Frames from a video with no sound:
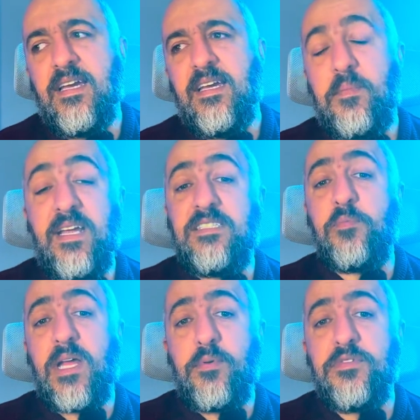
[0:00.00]
Be nice if
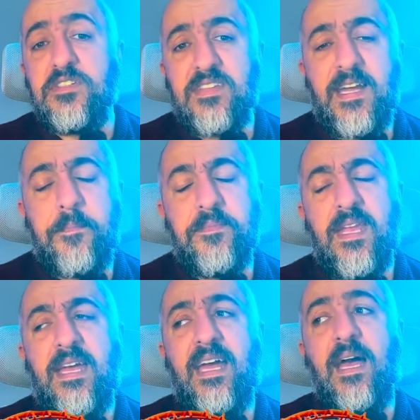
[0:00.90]
Blackpool does that.
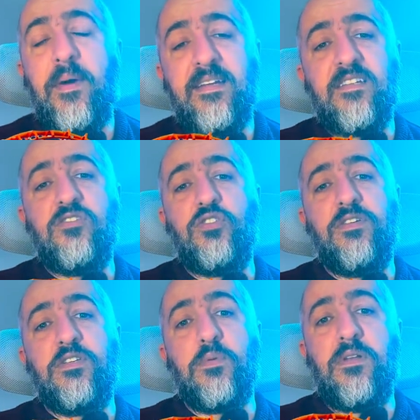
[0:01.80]
But I did enjoy
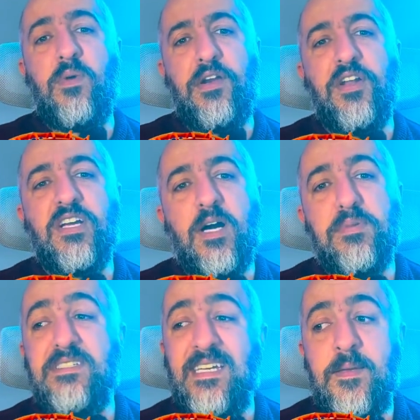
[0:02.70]
this one, went on it a couple
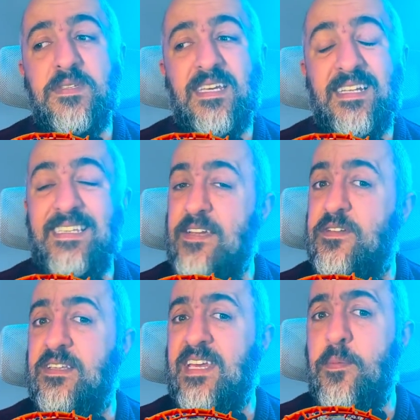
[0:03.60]
of times, and I'd
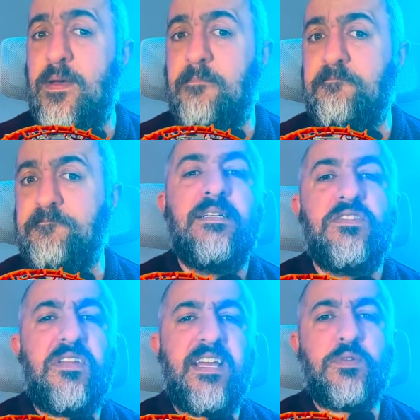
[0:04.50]
definitely keep it.
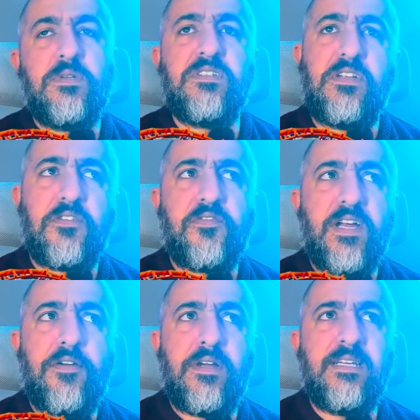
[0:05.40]
So the next one's another
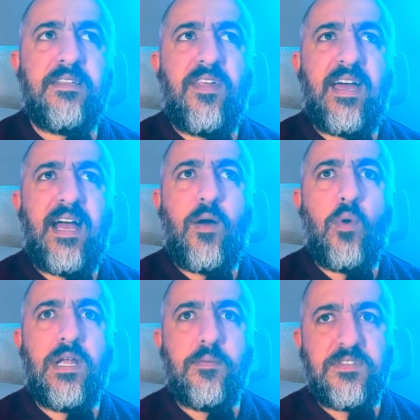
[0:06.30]
flat ride that,
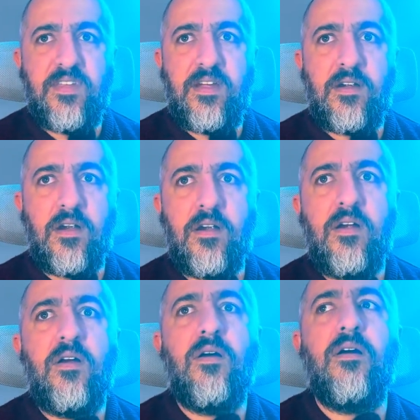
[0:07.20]
when I was there,
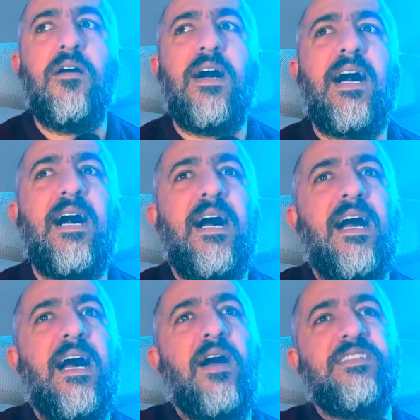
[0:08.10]

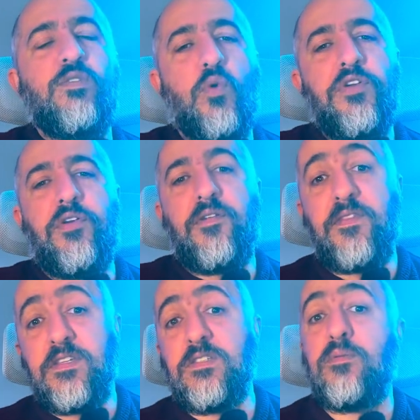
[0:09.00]
I did wonder if
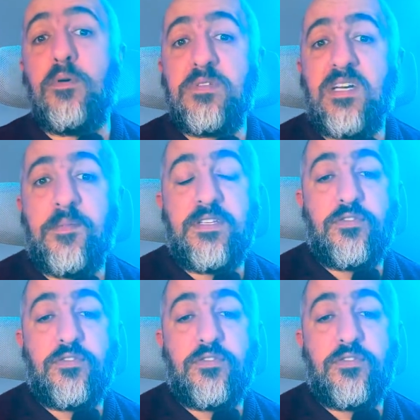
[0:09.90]
this is what was coming